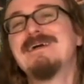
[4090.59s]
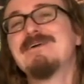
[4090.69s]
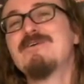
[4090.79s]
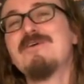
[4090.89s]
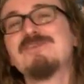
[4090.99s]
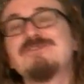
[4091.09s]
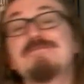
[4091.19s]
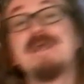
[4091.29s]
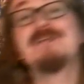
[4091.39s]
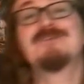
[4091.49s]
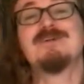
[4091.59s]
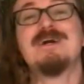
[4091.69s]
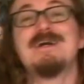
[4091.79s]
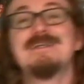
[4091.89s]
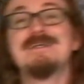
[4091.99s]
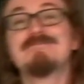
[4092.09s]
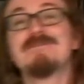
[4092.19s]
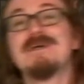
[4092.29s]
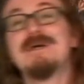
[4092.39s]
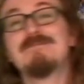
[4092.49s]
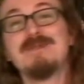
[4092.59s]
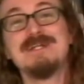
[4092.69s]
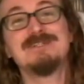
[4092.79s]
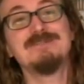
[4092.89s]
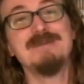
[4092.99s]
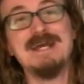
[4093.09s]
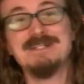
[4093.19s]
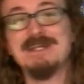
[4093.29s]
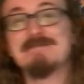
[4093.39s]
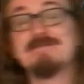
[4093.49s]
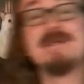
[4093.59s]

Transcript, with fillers: uh, go over to Patreon and uh, pledge to Matt Chat.